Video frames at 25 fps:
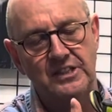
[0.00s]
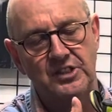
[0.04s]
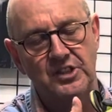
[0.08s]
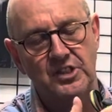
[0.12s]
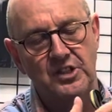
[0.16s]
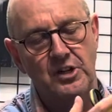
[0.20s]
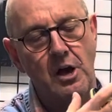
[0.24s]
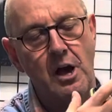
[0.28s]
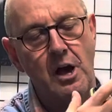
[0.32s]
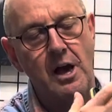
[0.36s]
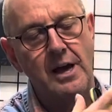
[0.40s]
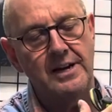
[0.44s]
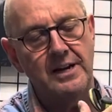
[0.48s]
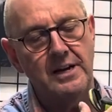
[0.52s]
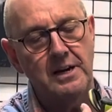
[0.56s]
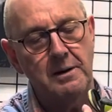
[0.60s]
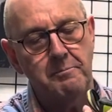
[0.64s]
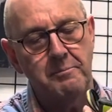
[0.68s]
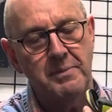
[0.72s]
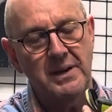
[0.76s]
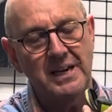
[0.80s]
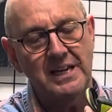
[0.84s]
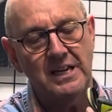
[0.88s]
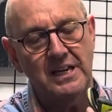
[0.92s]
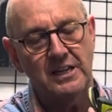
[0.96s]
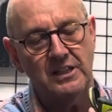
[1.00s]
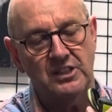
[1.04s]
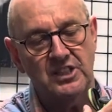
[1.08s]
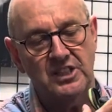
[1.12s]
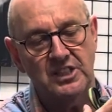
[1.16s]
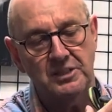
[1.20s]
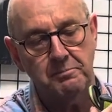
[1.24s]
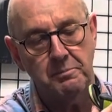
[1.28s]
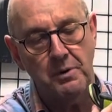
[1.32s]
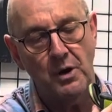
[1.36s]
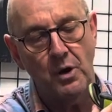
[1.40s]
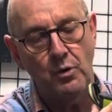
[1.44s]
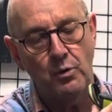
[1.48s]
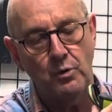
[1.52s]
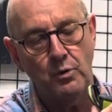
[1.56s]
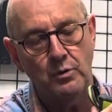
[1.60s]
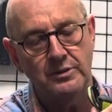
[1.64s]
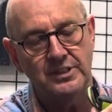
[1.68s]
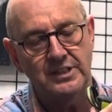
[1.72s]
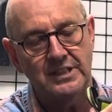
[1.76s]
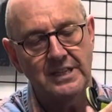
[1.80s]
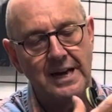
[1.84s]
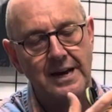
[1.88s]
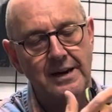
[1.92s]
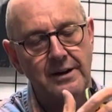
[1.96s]
not in a big
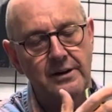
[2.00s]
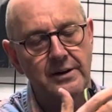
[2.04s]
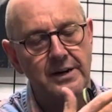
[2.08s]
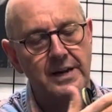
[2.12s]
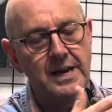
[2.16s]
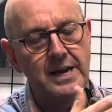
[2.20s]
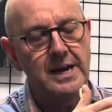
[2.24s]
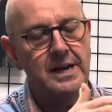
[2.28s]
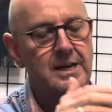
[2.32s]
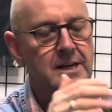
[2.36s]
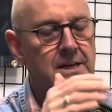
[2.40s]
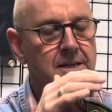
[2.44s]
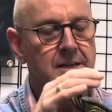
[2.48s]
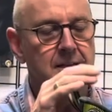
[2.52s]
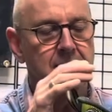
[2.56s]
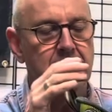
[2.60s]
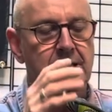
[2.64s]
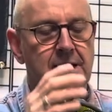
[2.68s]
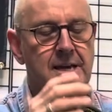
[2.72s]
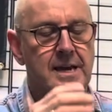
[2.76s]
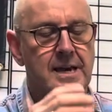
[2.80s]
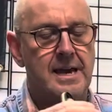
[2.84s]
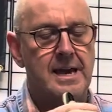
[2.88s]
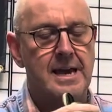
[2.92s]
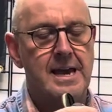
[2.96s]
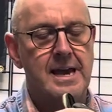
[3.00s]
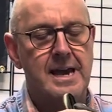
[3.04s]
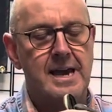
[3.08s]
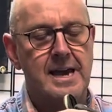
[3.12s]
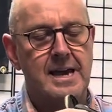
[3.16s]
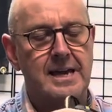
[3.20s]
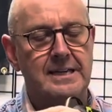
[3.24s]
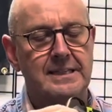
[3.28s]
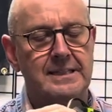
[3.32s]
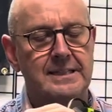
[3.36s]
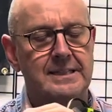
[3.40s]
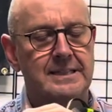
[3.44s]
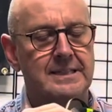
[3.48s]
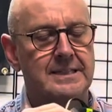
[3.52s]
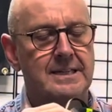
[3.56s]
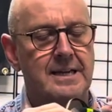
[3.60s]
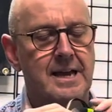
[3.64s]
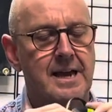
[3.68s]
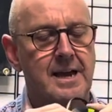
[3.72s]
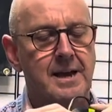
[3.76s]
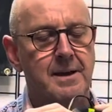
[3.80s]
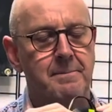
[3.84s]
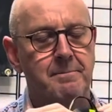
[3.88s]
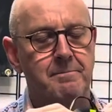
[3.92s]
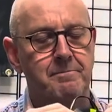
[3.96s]
exposed area, and
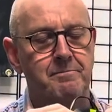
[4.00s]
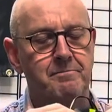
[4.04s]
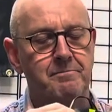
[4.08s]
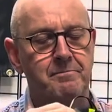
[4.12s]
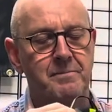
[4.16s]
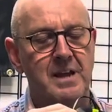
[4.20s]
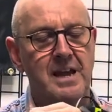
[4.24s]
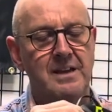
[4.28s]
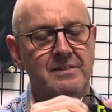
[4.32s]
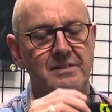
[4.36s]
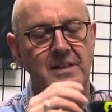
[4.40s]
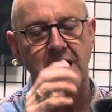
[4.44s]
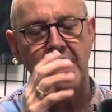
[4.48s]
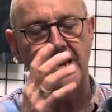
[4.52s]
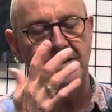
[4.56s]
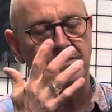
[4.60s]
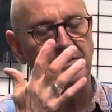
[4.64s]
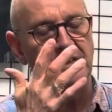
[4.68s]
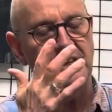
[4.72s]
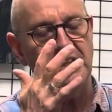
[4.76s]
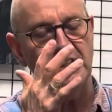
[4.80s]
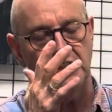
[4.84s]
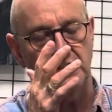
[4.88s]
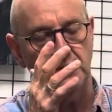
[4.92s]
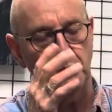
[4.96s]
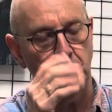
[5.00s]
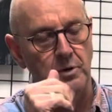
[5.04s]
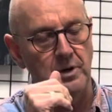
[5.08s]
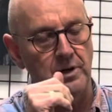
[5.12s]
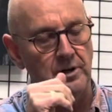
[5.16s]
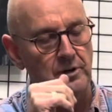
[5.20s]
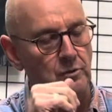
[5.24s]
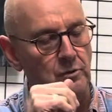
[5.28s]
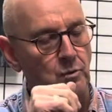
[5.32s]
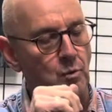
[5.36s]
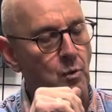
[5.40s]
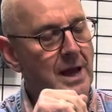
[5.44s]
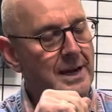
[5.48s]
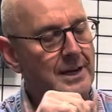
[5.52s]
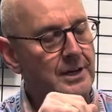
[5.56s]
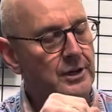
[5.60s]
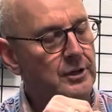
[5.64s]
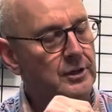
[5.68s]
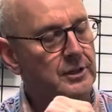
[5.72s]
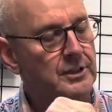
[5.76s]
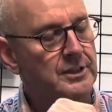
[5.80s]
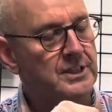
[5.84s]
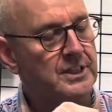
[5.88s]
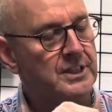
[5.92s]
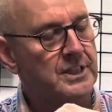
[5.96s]
these work
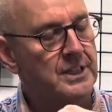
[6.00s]
wonders.